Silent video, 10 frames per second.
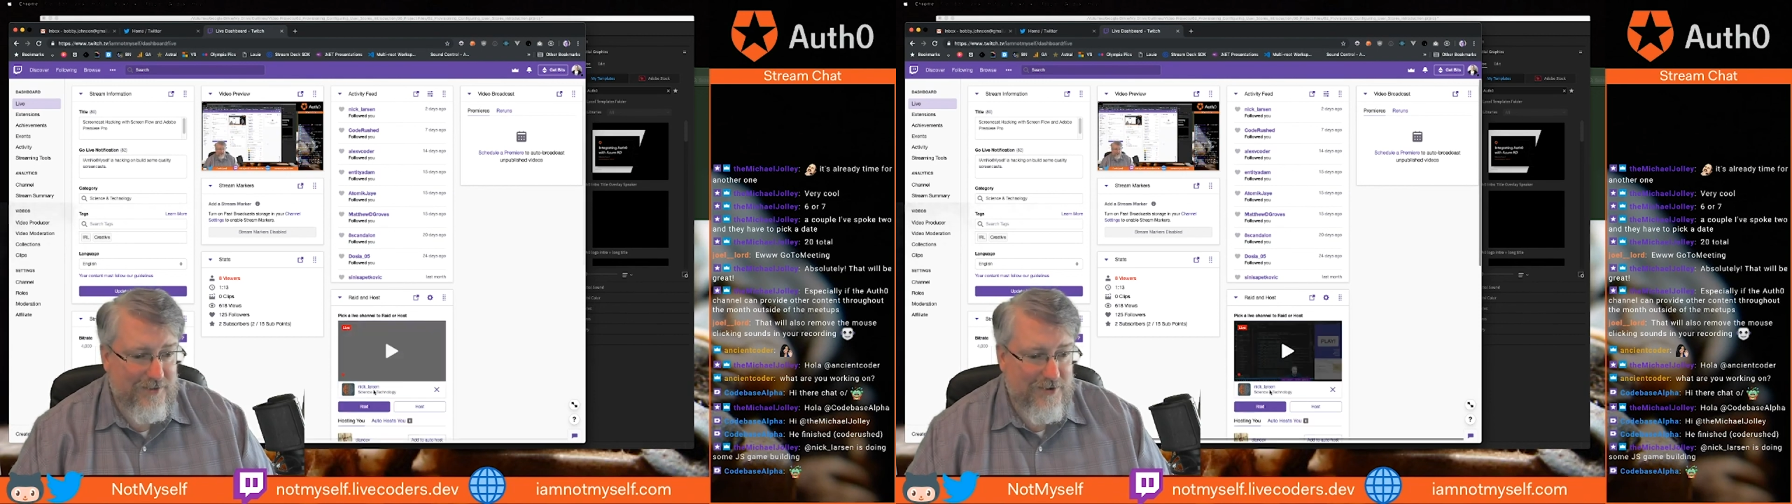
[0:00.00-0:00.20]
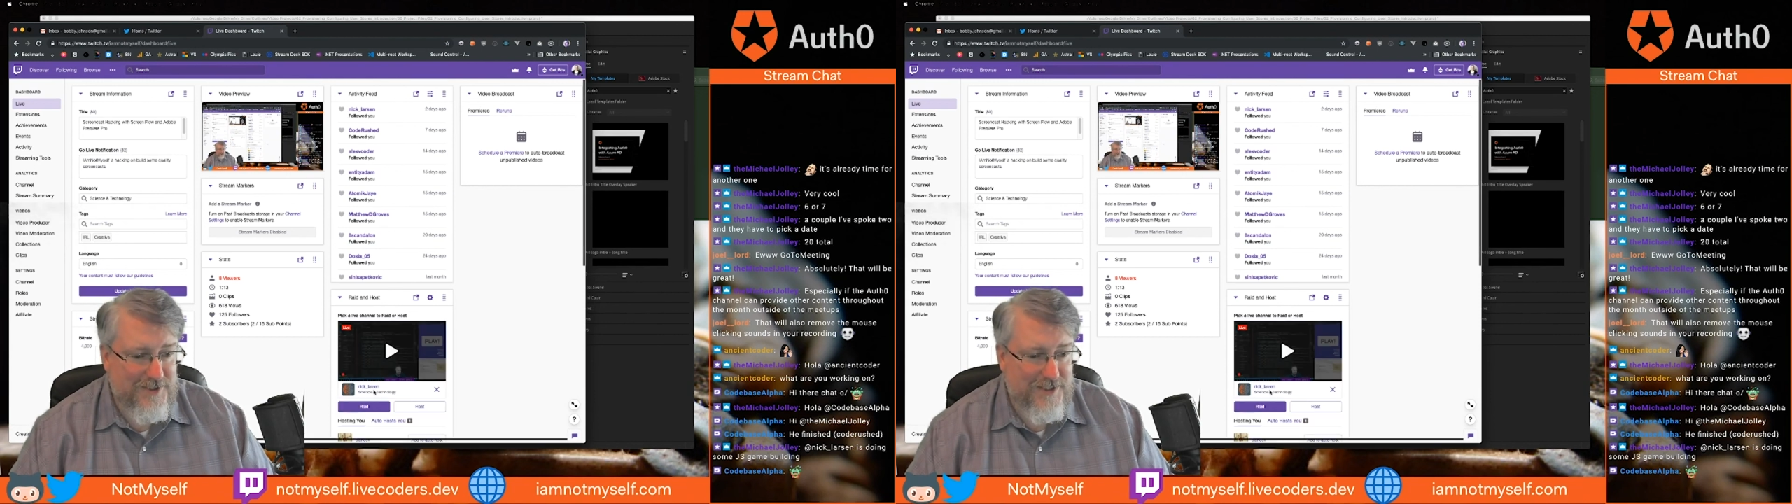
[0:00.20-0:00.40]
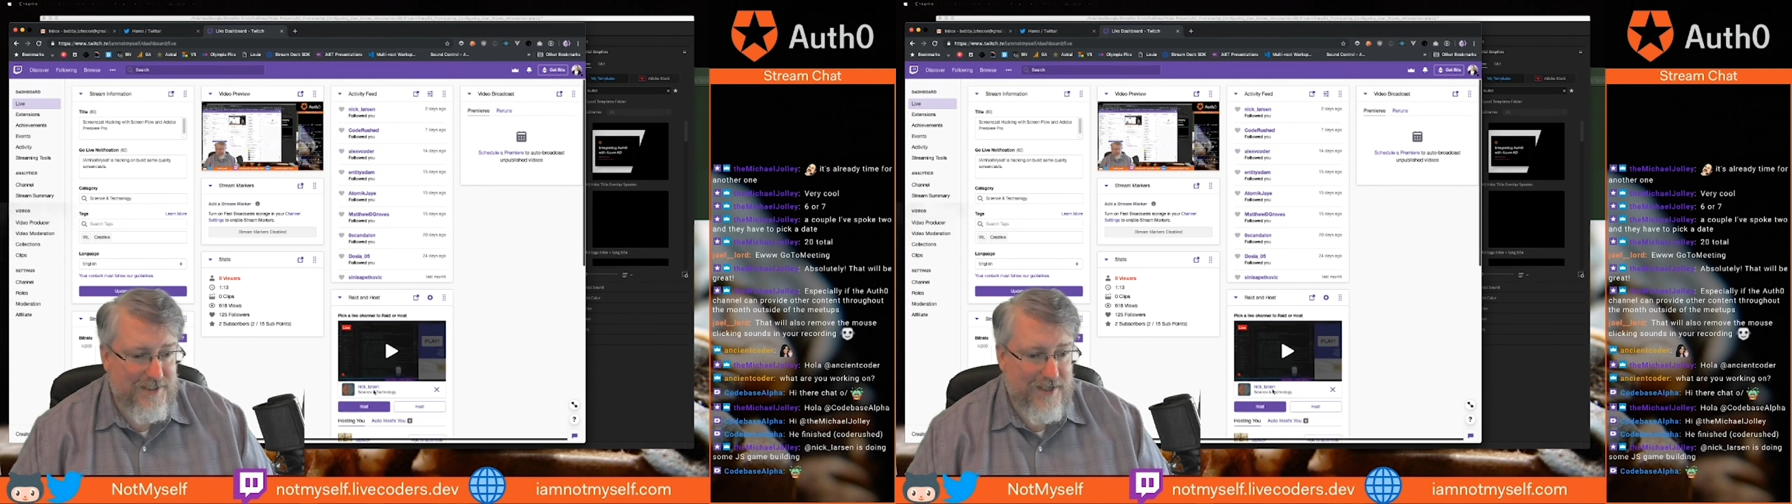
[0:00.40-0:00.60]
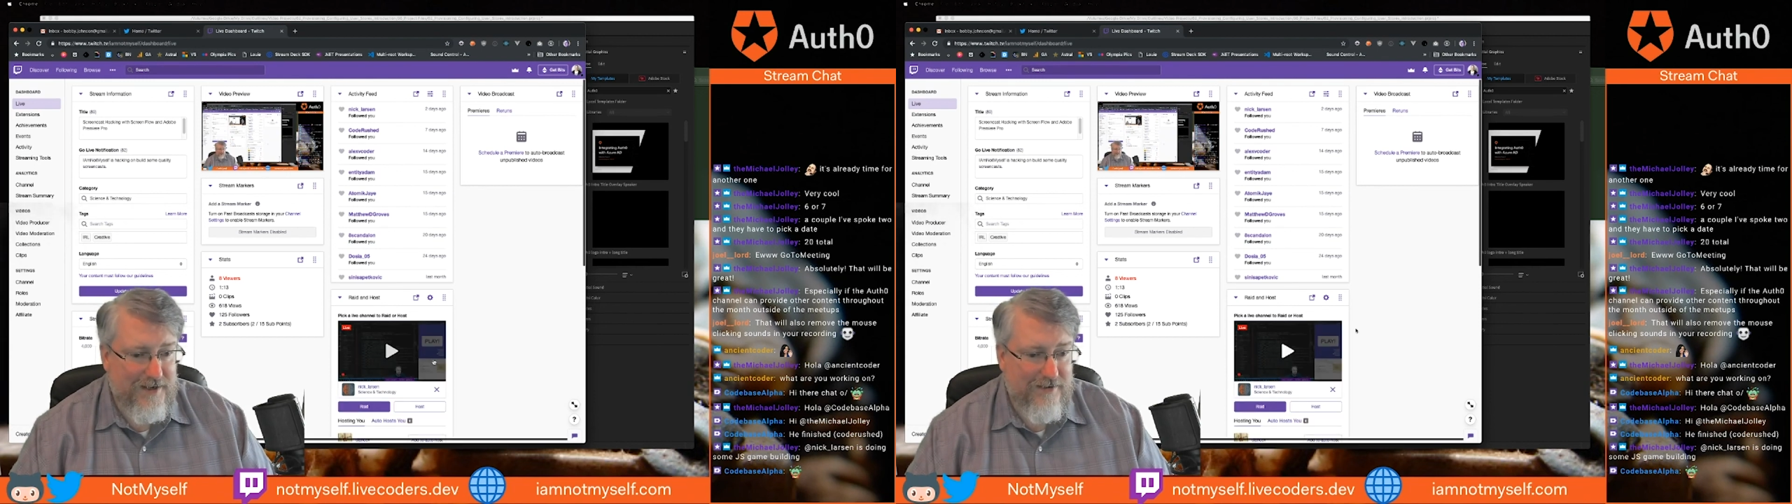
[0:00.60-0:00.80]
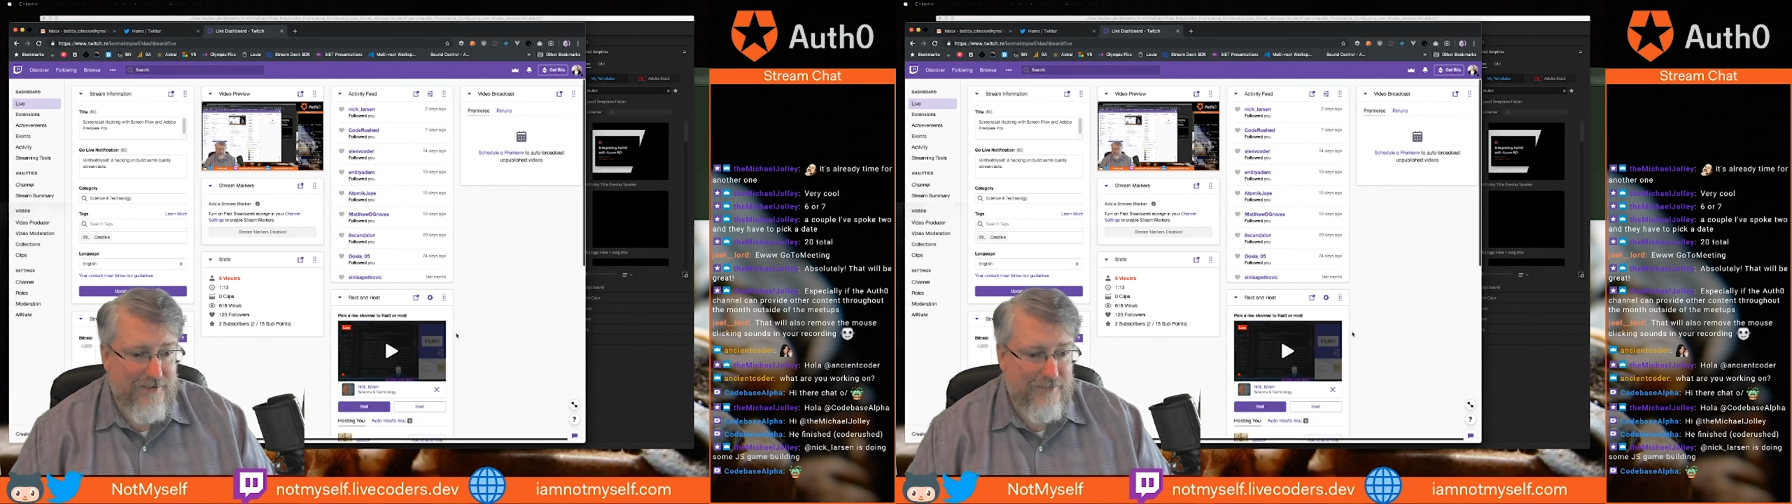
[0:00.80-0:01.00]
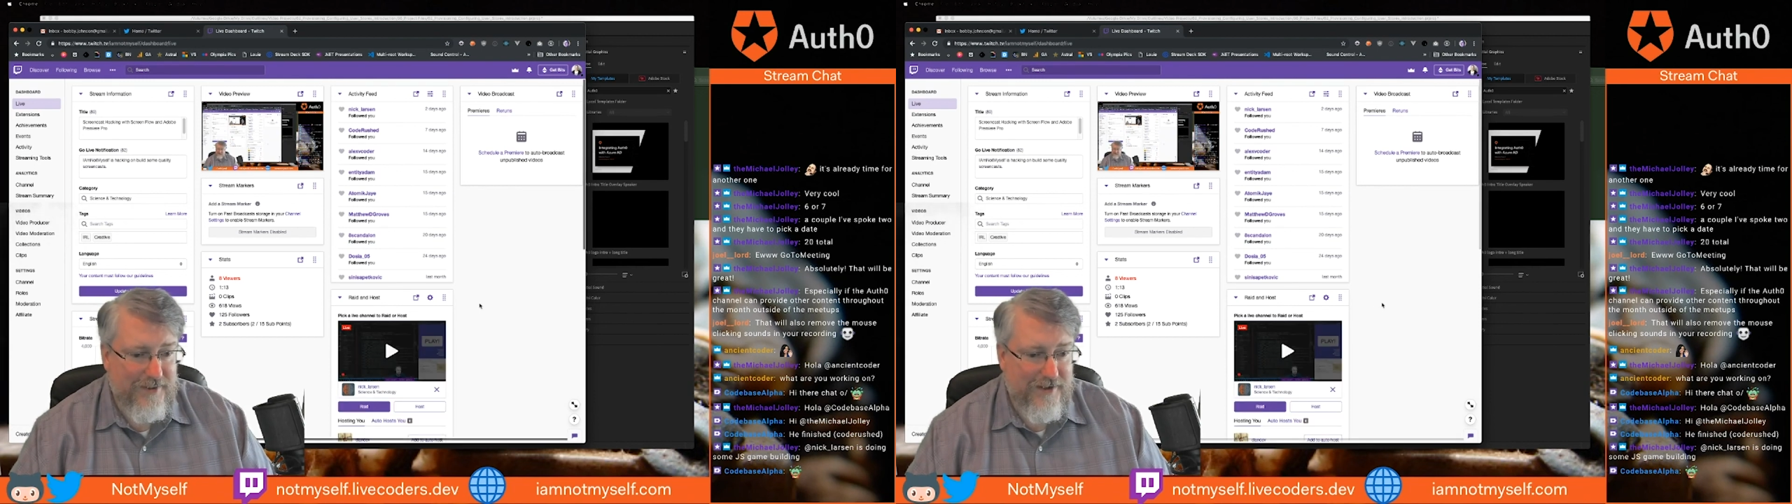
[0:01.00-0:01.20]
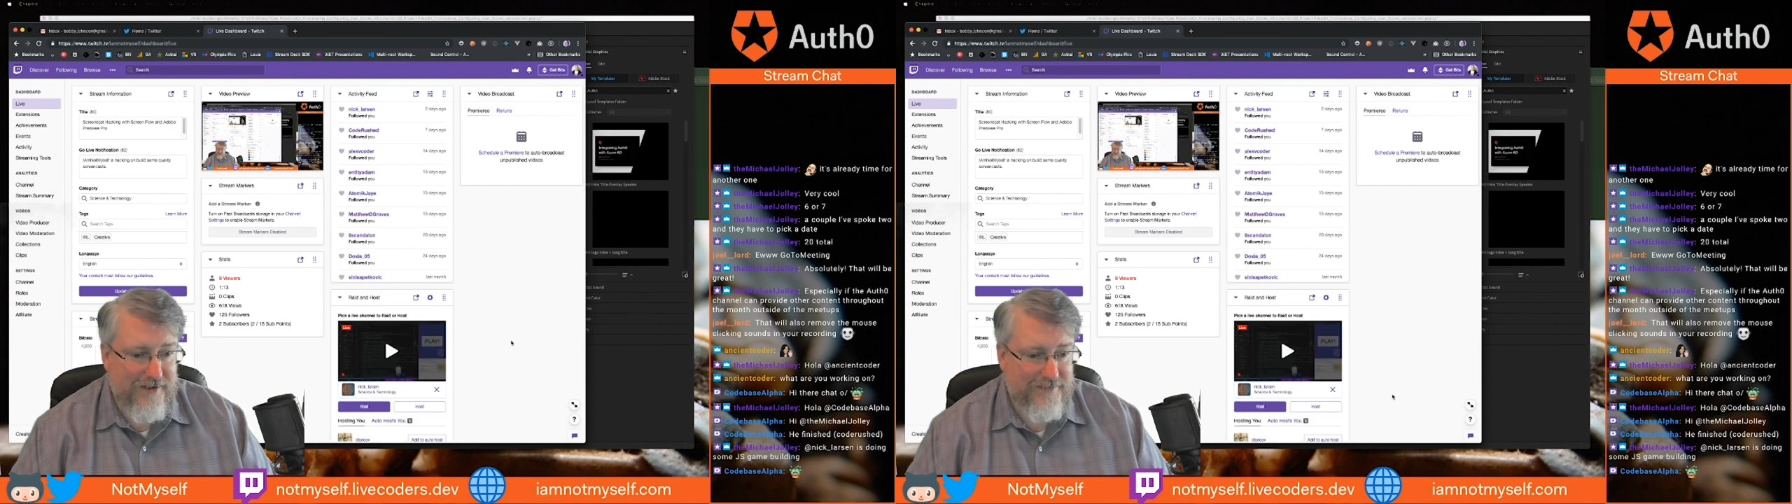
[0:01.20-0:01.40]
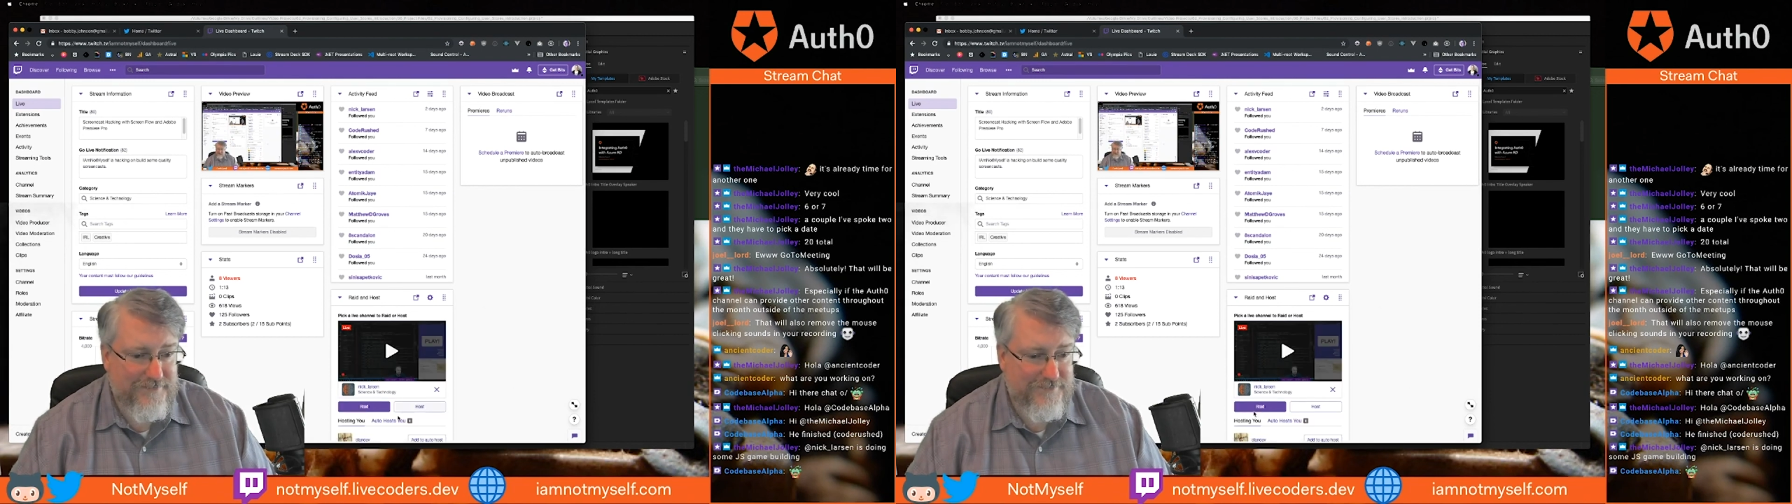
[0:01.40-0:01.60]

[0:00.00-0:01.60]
Larson. Head on over there.